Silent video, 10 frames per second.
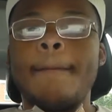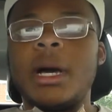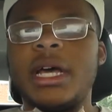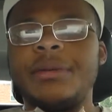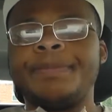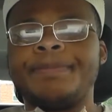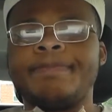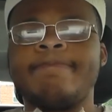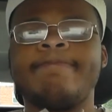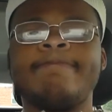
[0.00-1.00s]
But
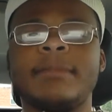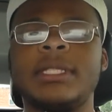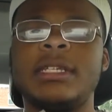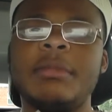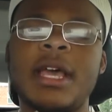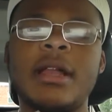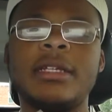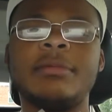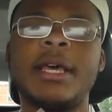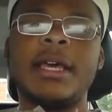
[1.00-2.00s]
to be
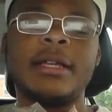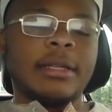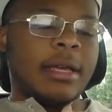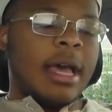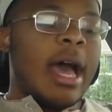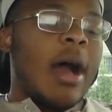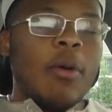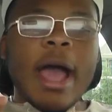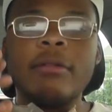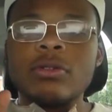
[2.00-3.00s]
honest, man, I
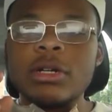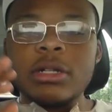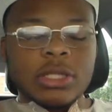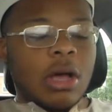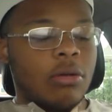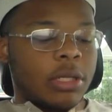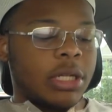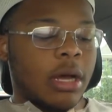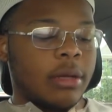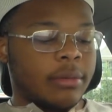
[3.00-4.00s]
want to have a real talk with
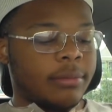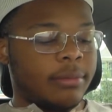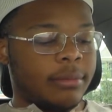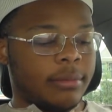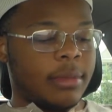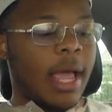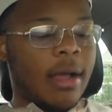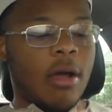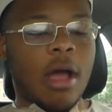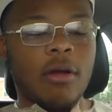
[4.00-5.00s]
y'all, like
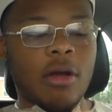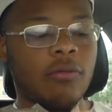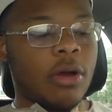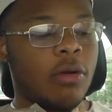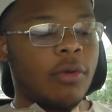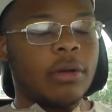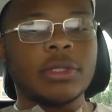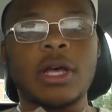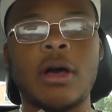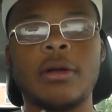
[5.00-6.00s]
a, a, real, real
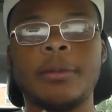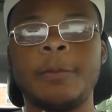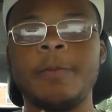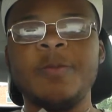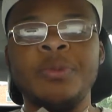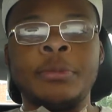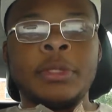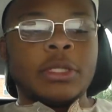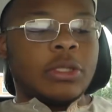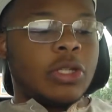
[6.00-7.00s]
talk.
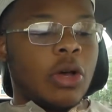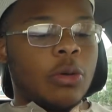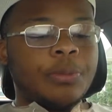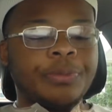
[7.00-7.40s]
So